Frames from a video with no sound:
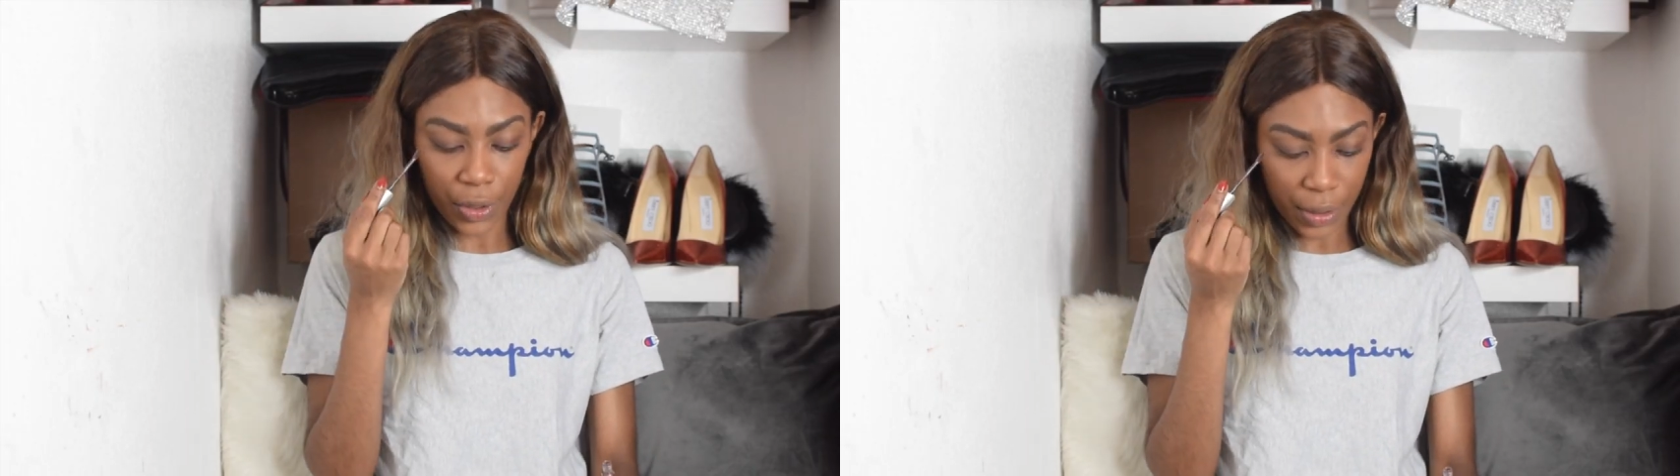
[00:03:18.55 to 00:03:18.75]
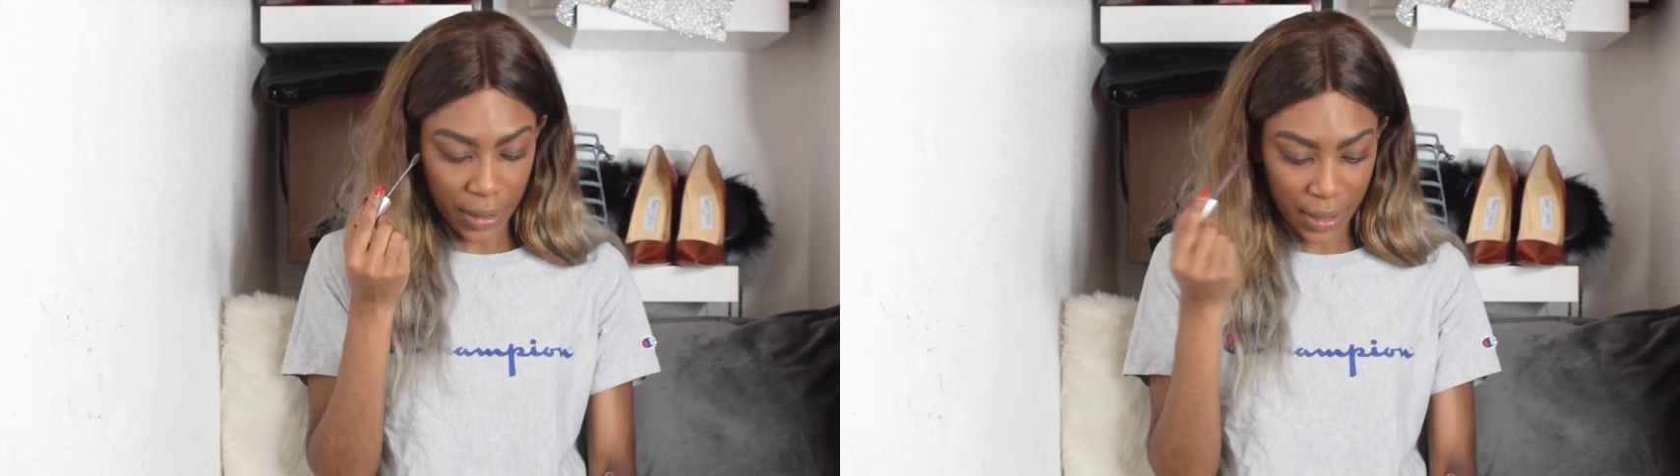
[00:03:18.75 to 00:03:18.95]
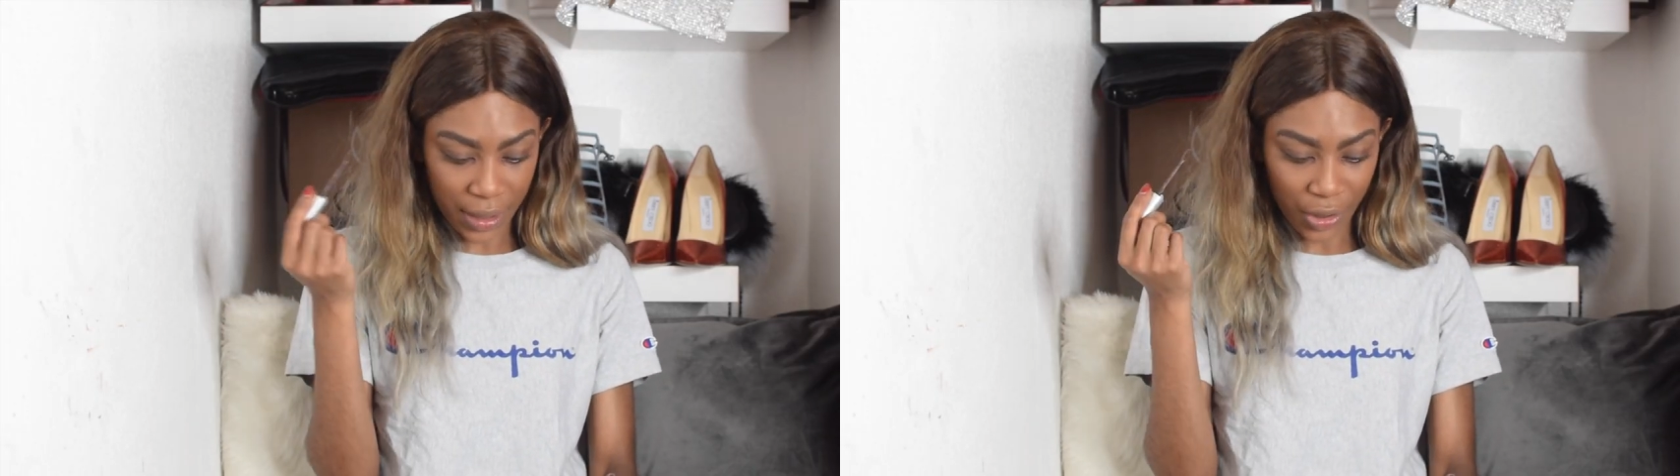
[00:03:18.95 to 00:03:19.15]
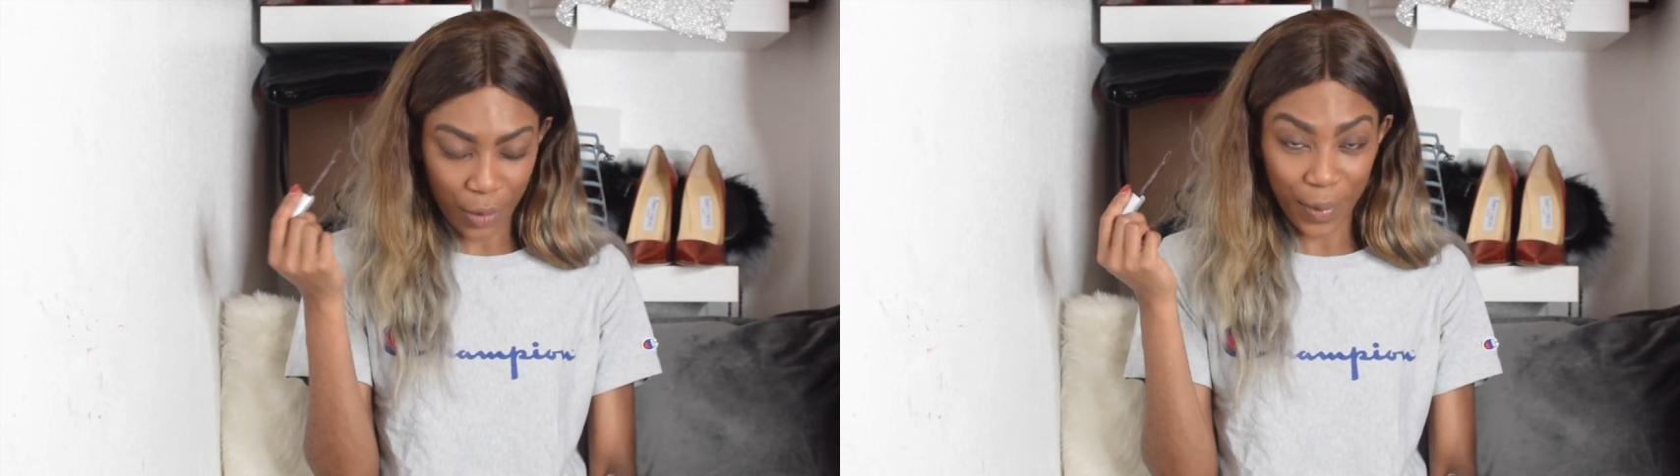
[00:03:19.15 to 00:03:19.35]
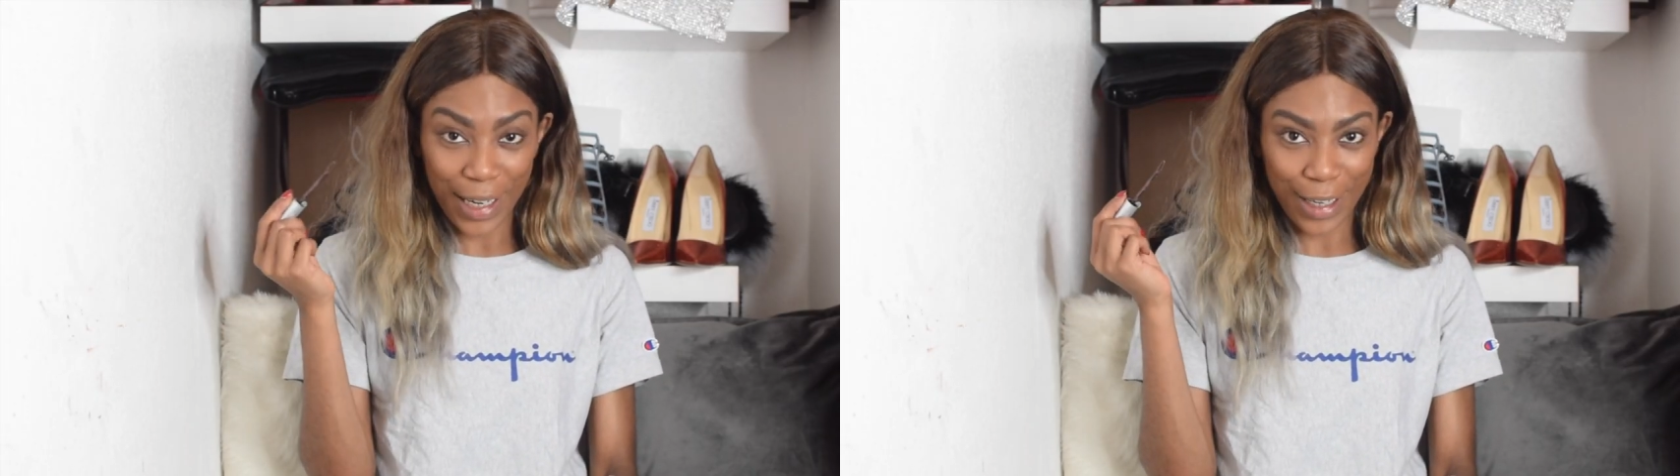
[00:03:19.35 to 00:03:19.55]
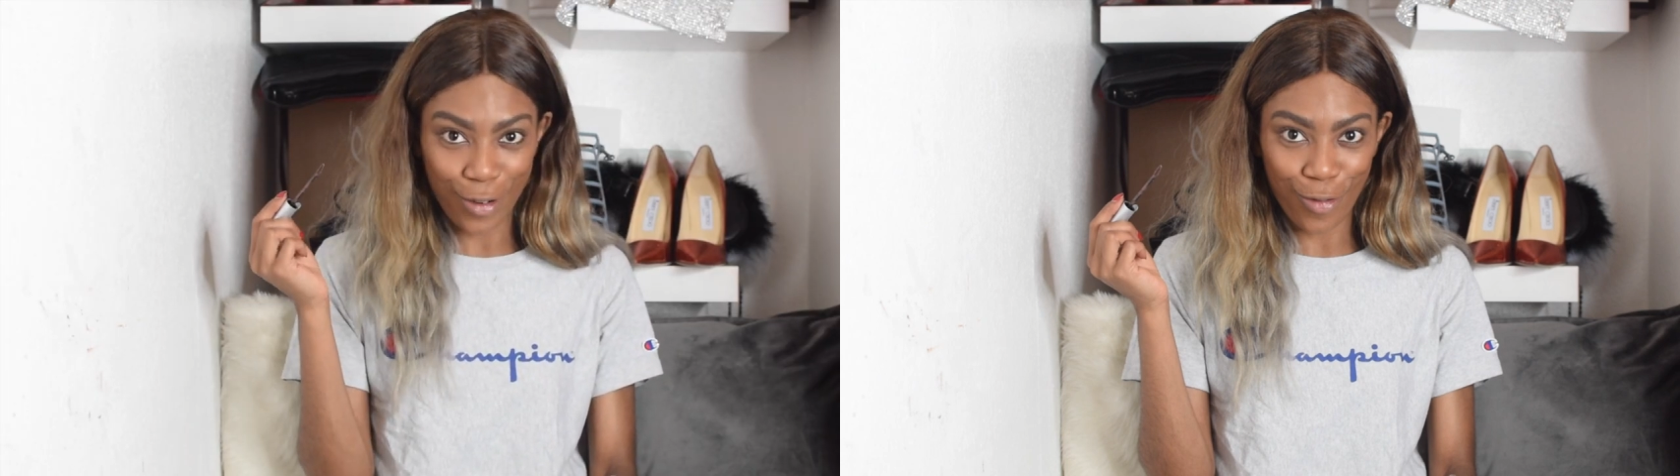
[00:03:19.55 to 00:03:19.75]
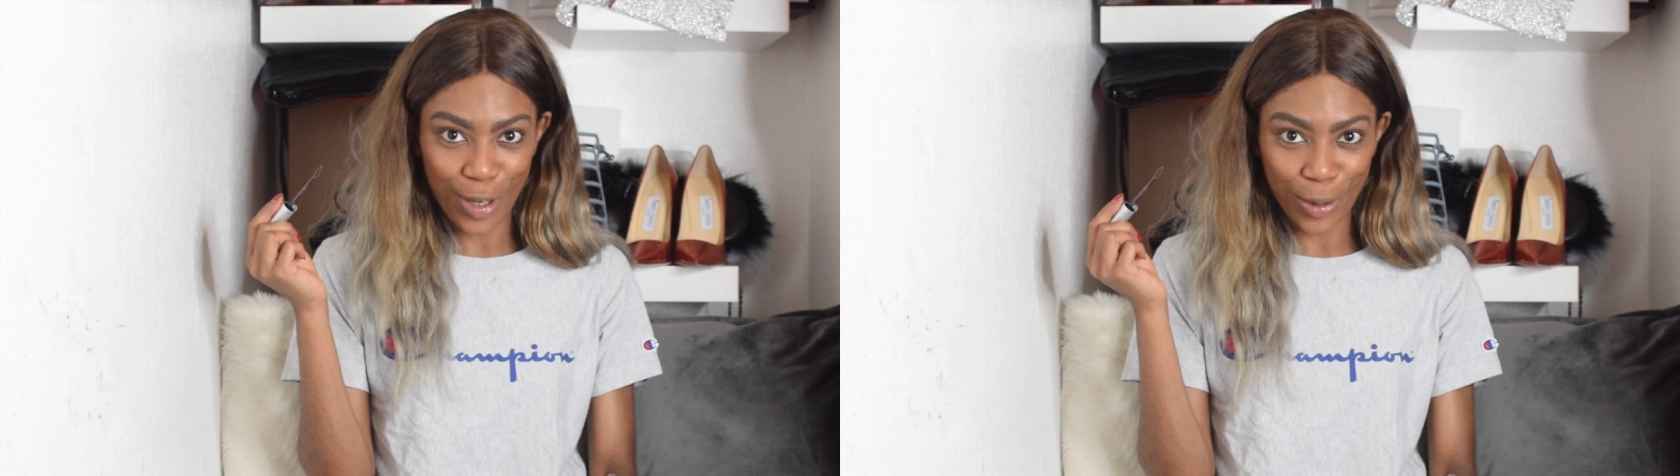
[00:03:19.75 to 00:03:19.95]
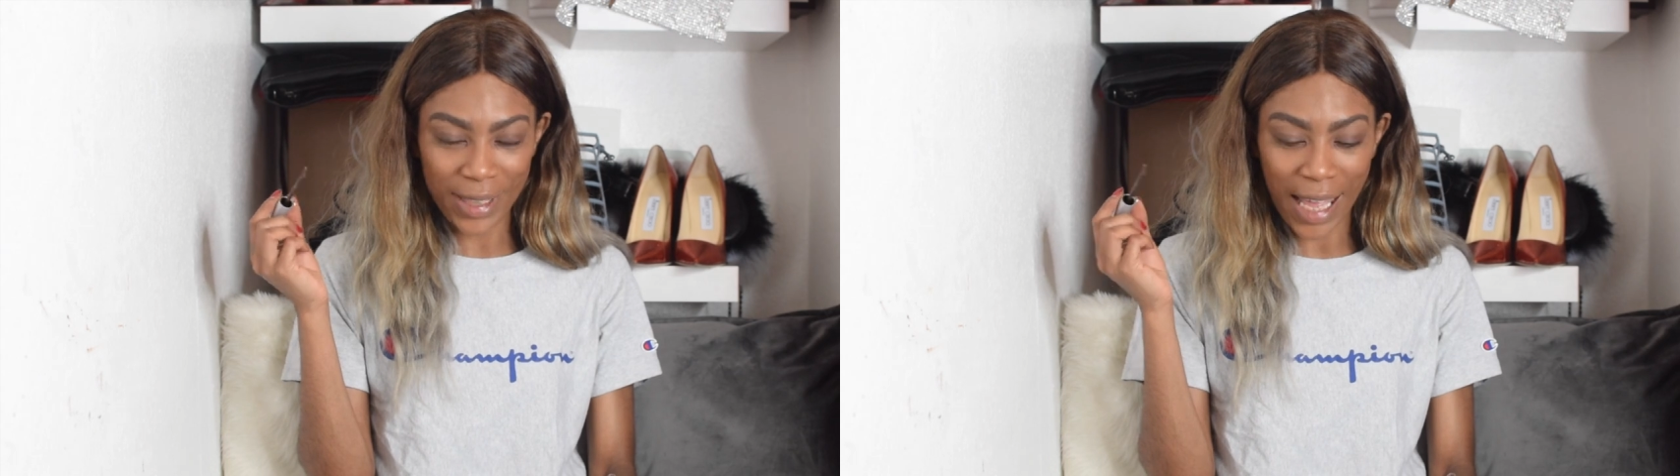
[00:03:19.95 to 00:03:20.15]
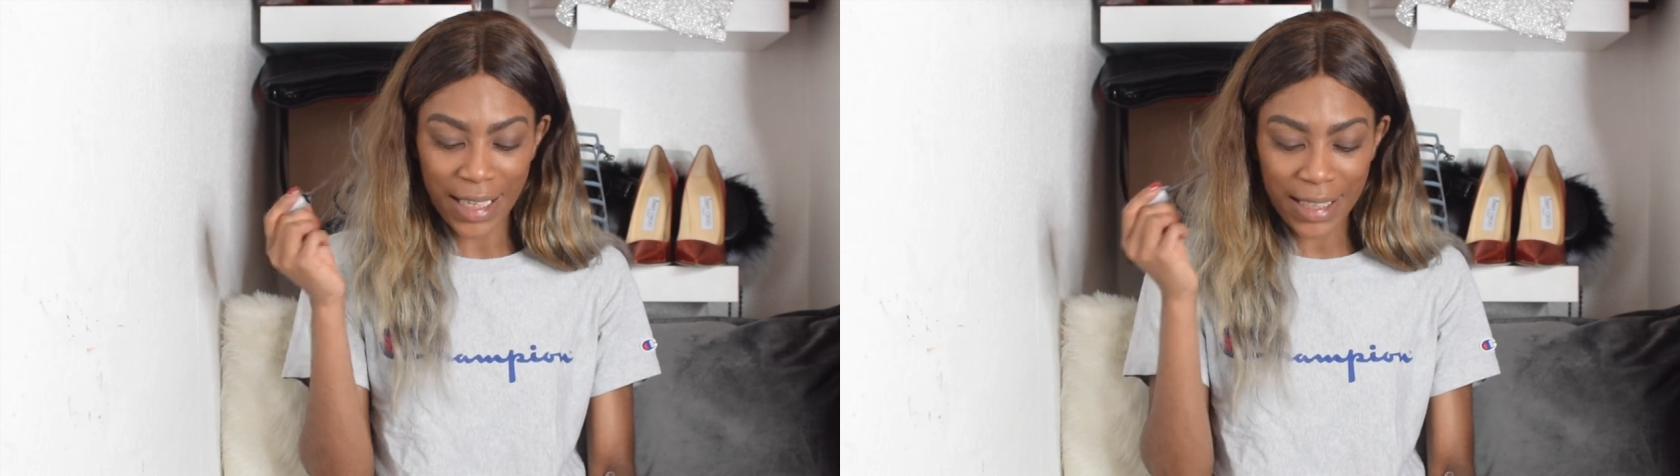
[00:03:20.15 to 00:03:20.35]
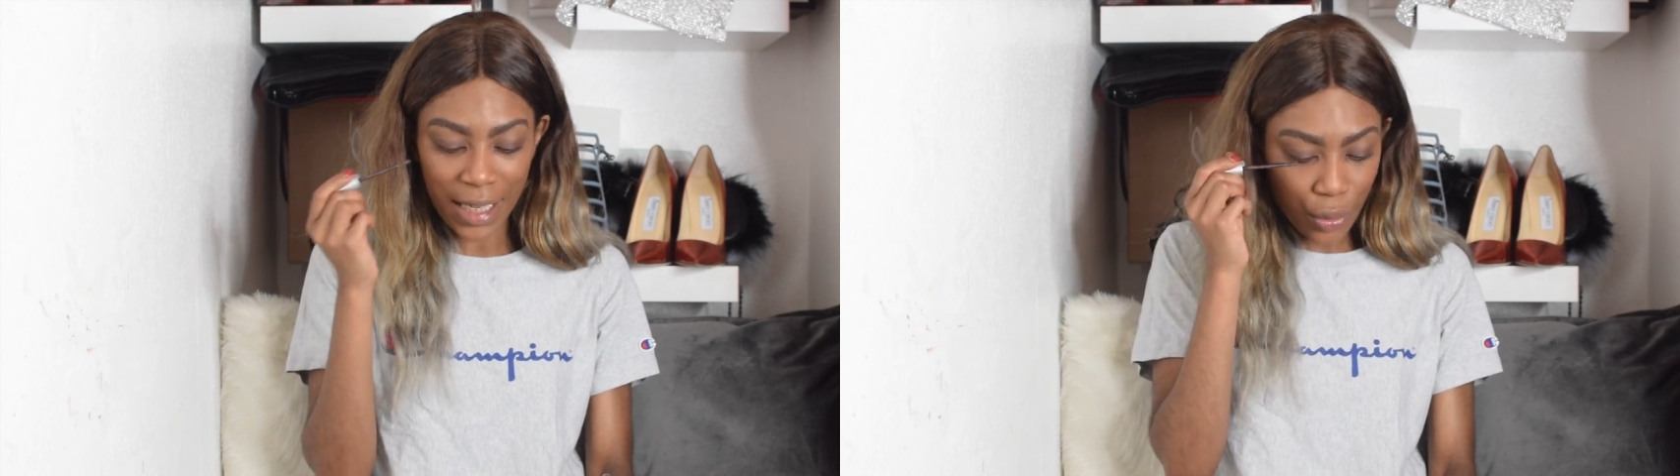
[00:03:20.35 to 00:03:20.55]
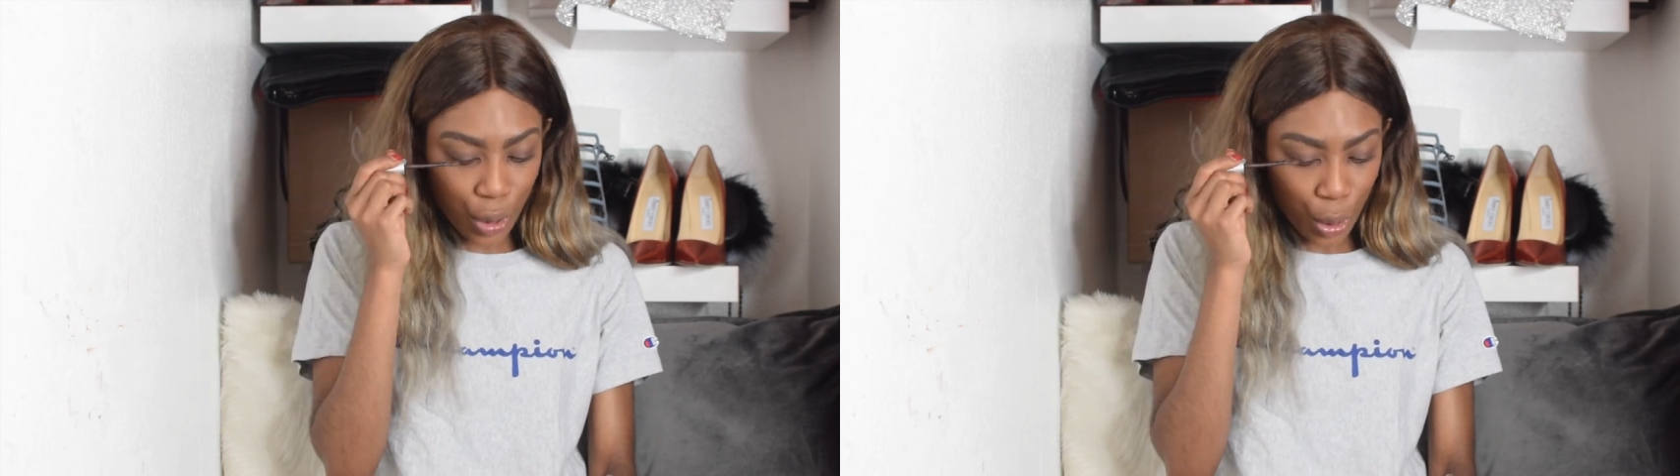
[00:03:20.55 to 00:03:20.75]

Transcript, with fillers: so this is going to be like a real test.